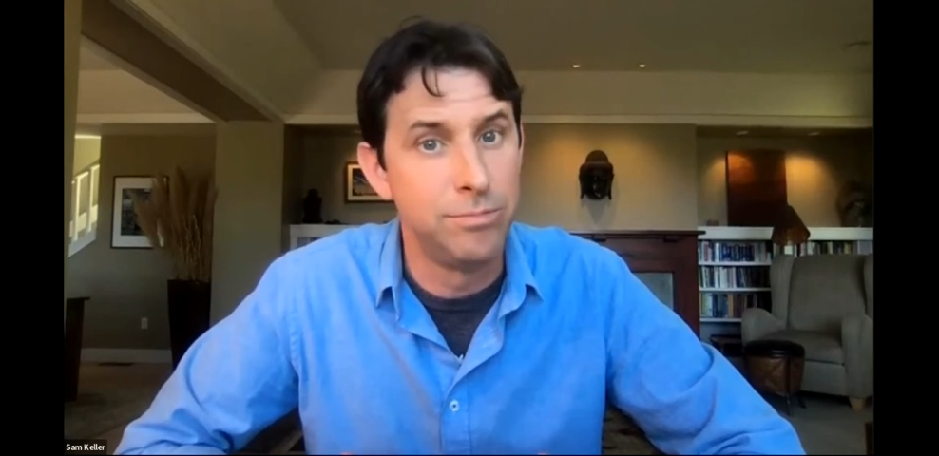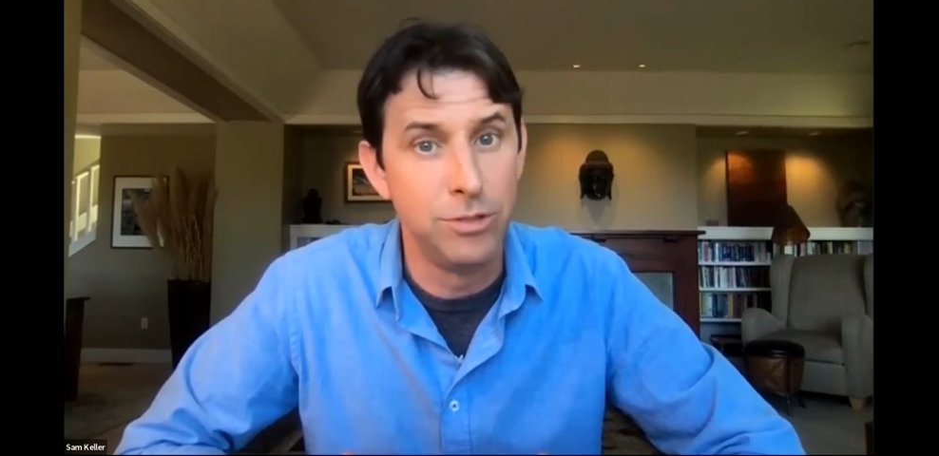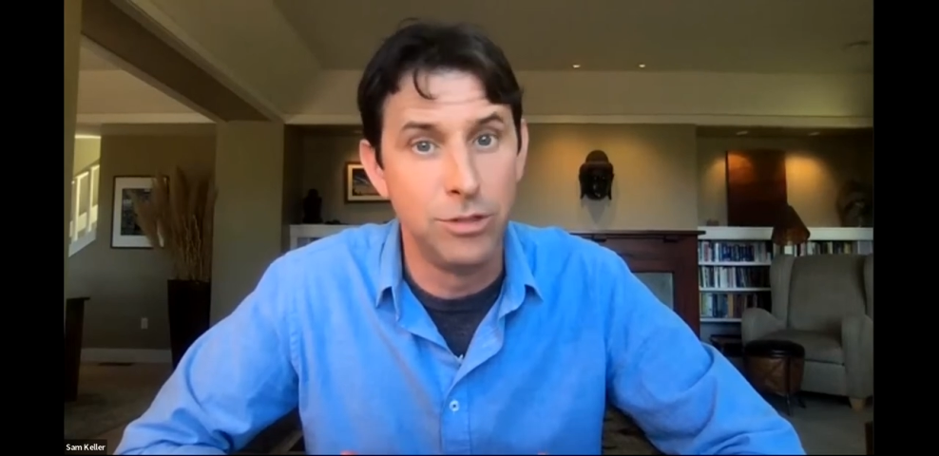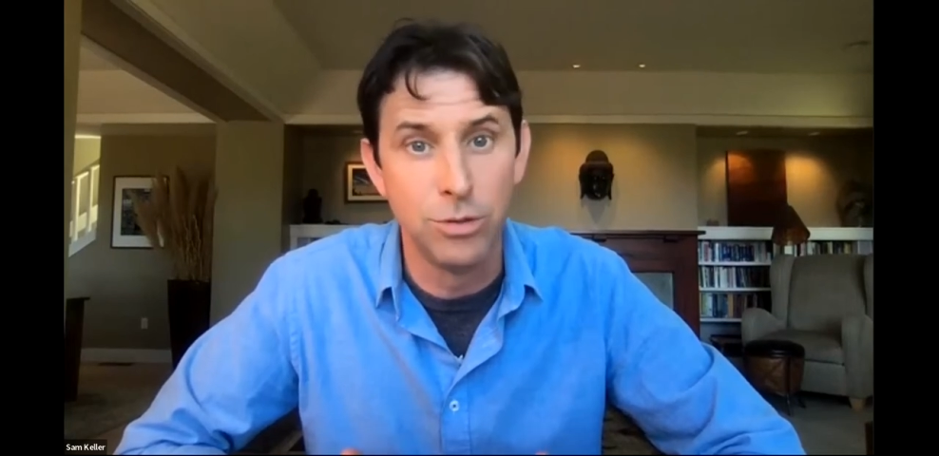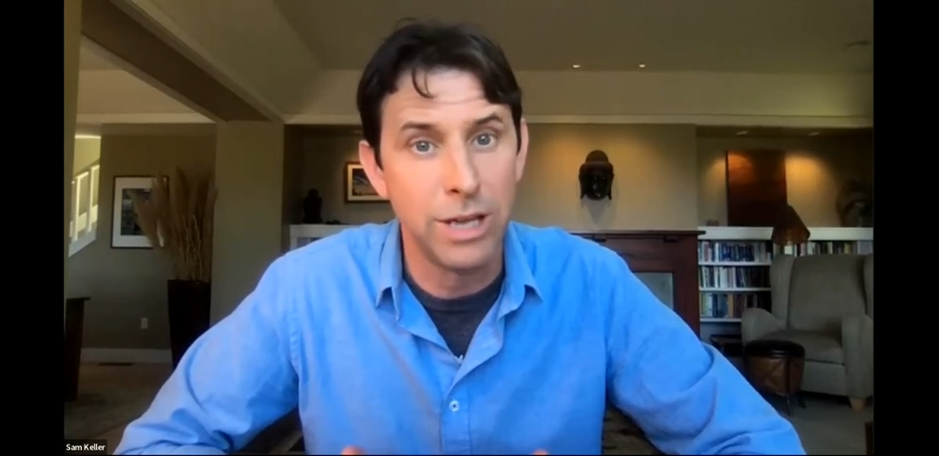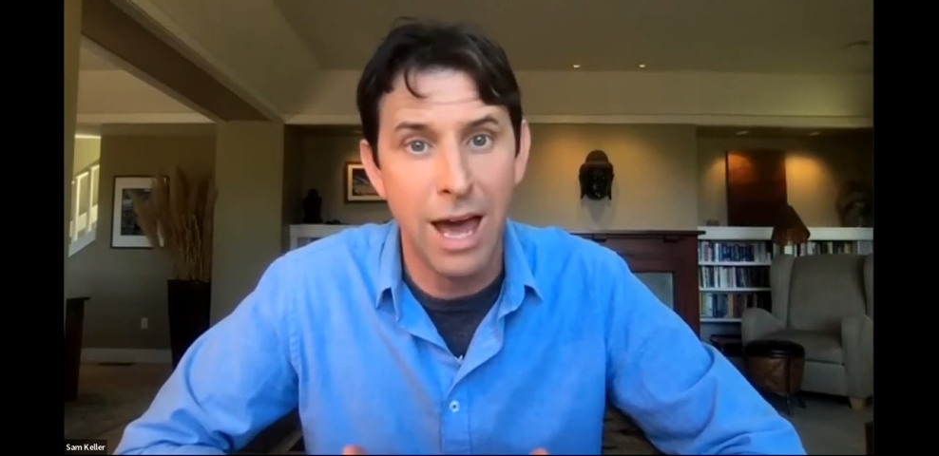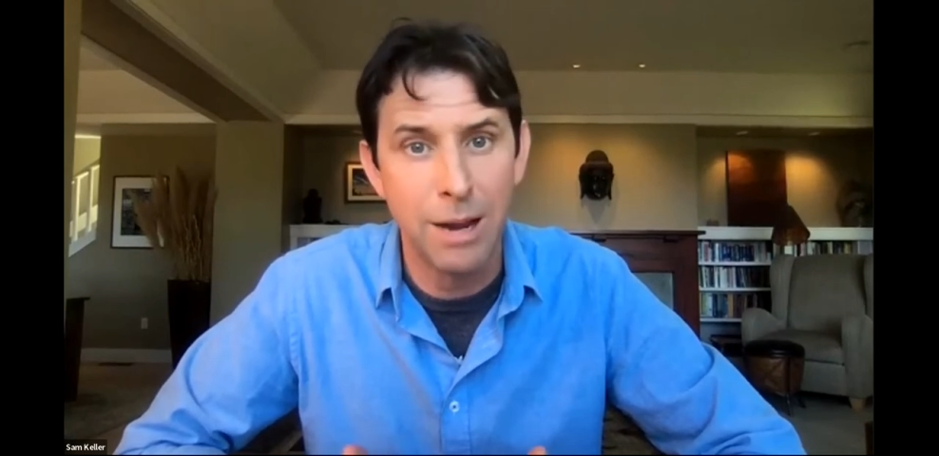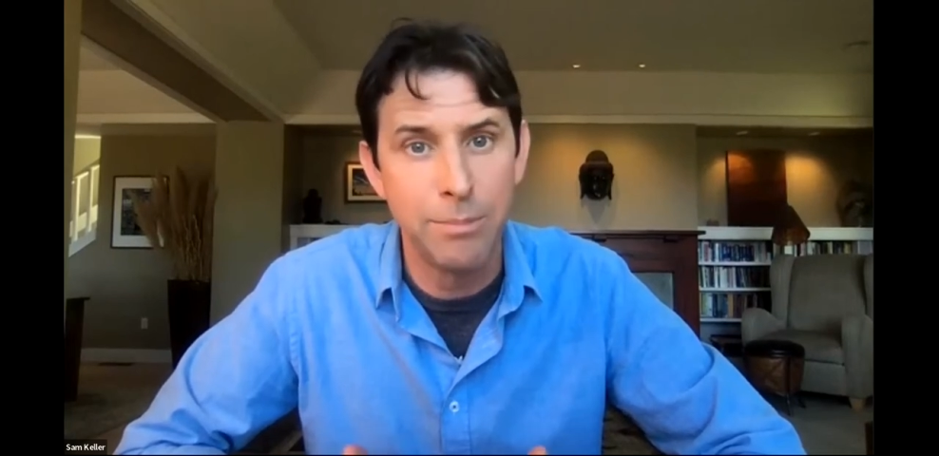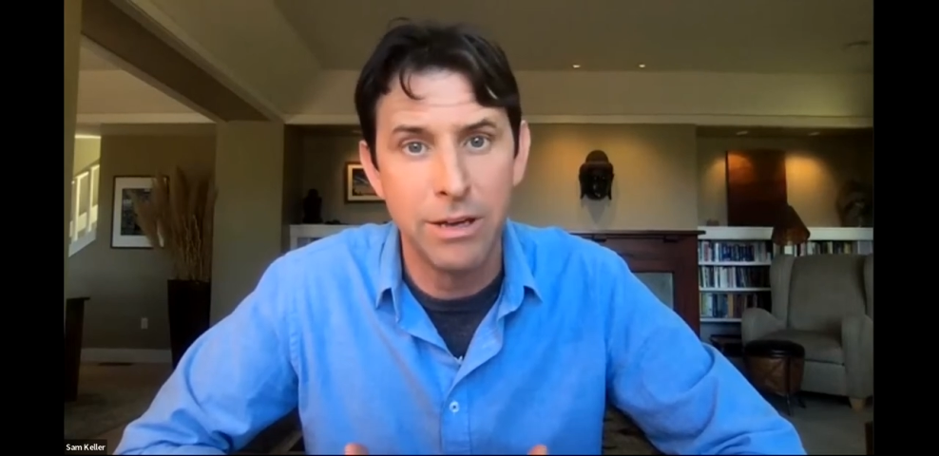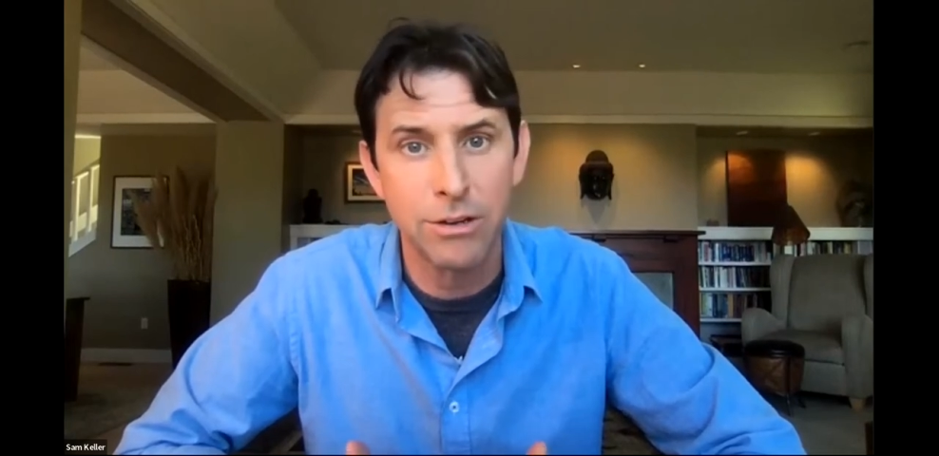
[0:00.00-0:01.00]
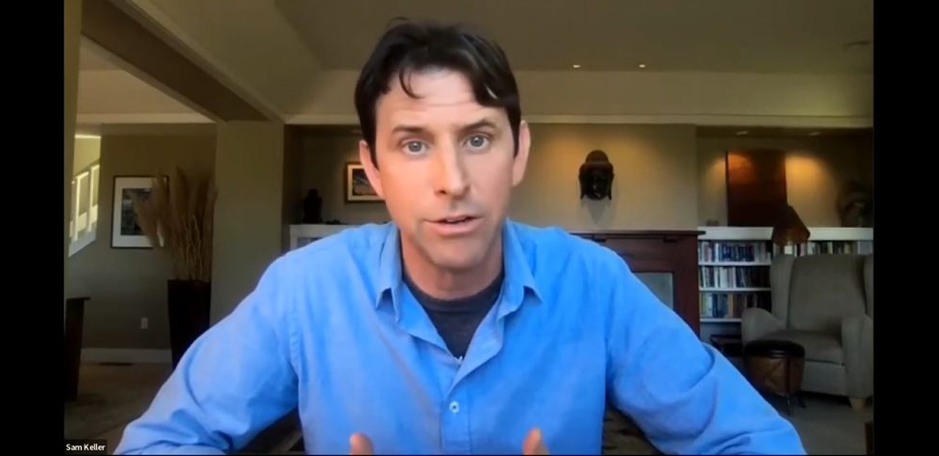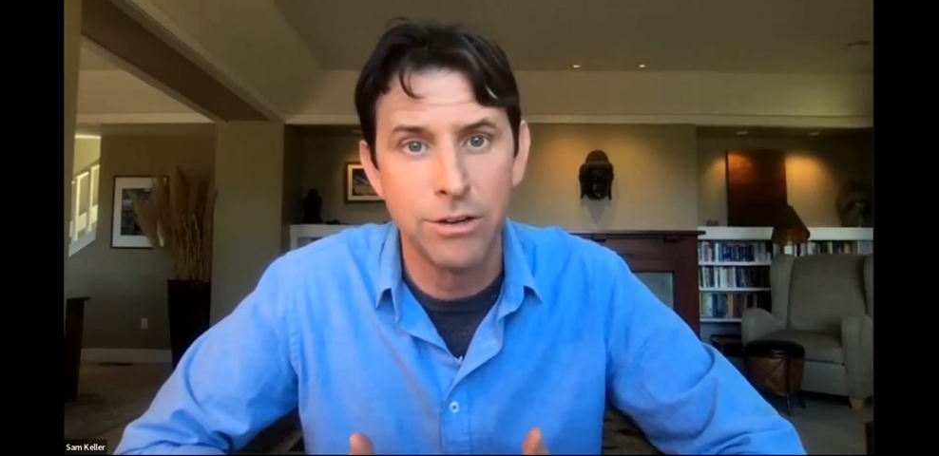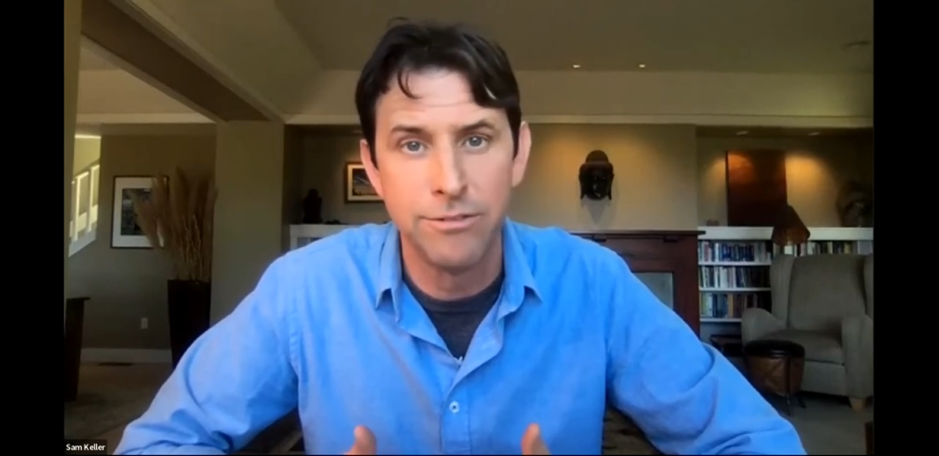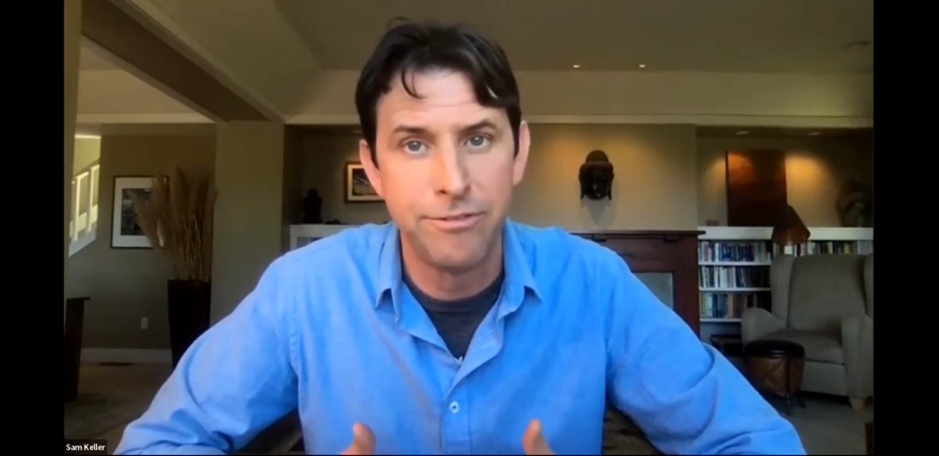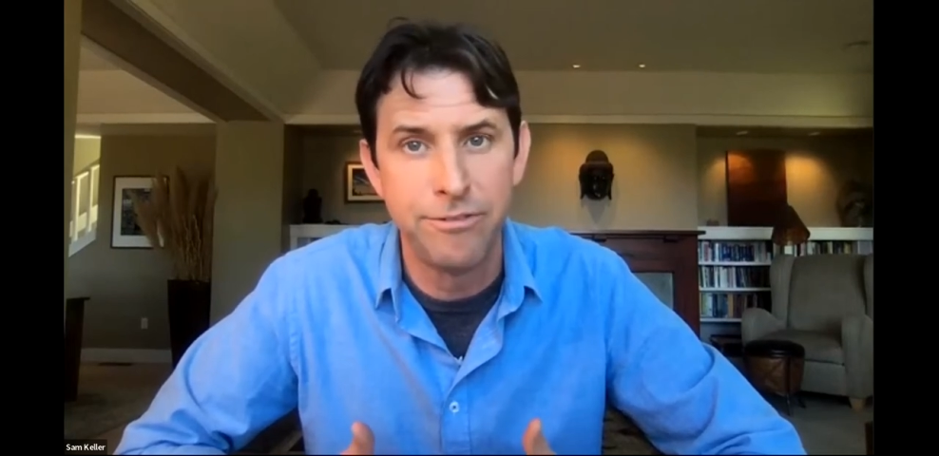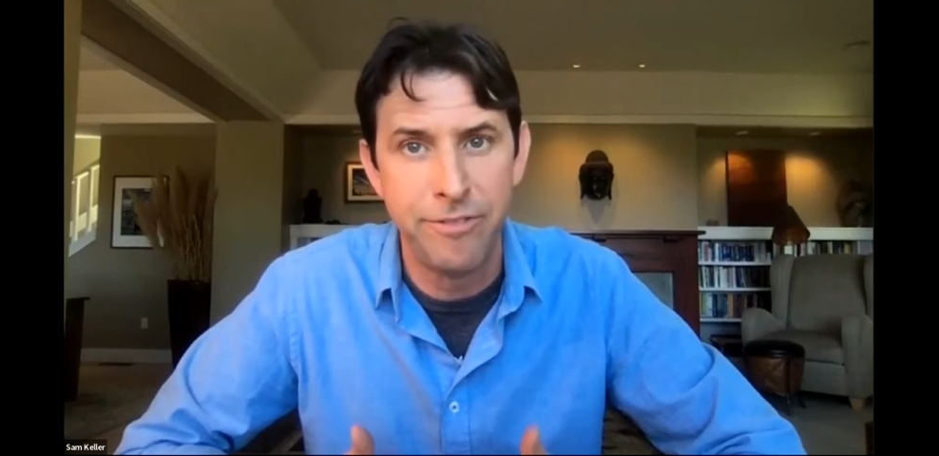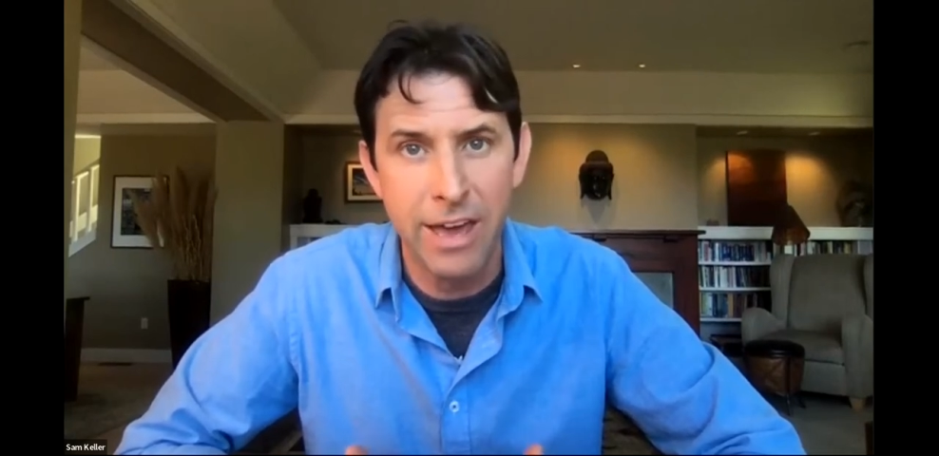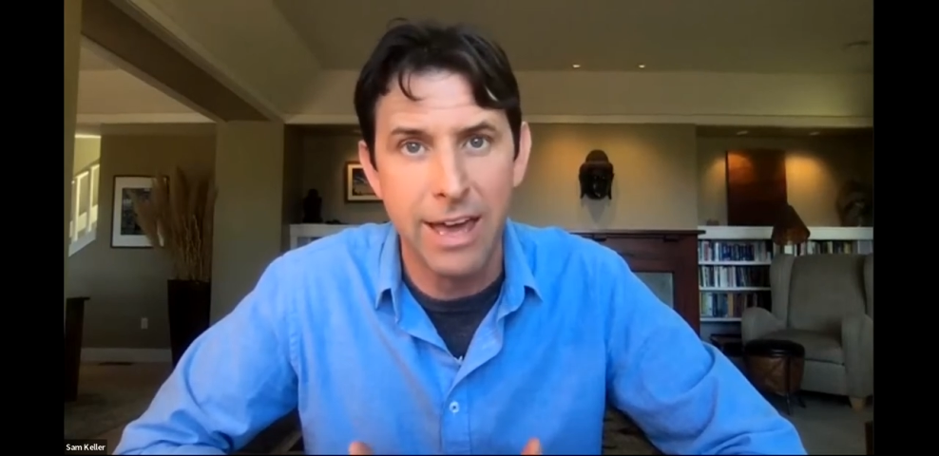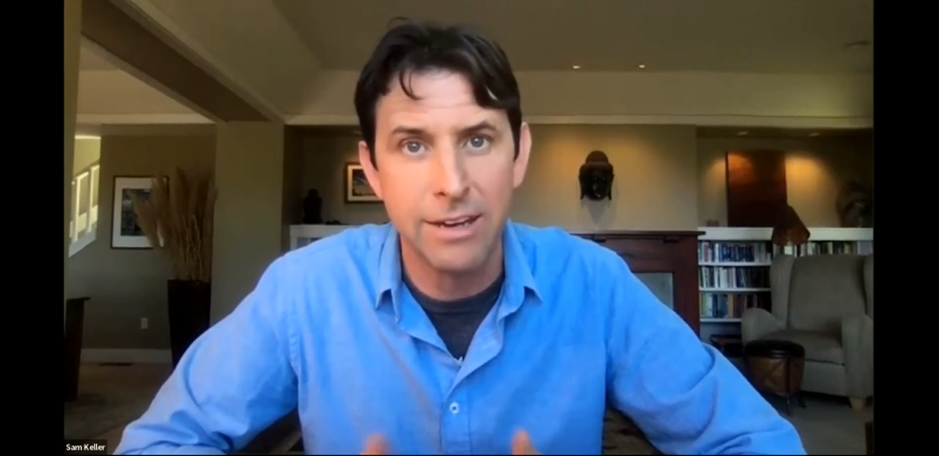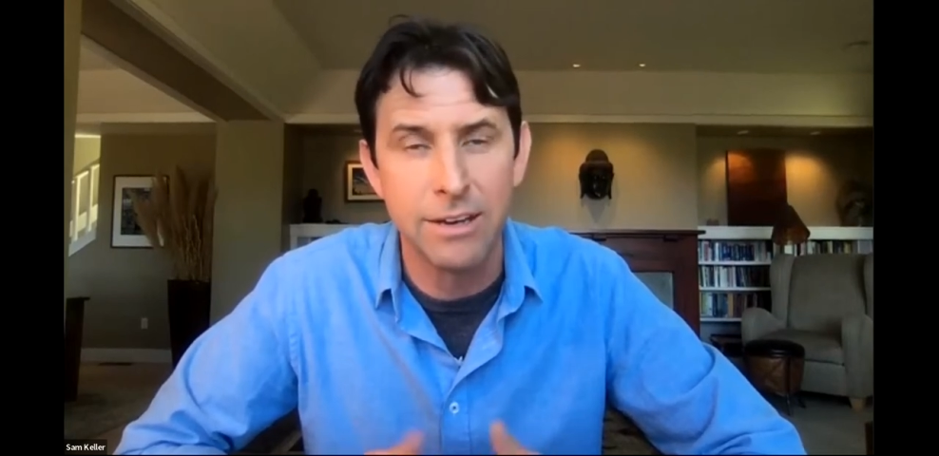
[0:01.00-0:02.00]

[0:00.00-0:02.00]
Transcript: YouLi ought to be a good fit.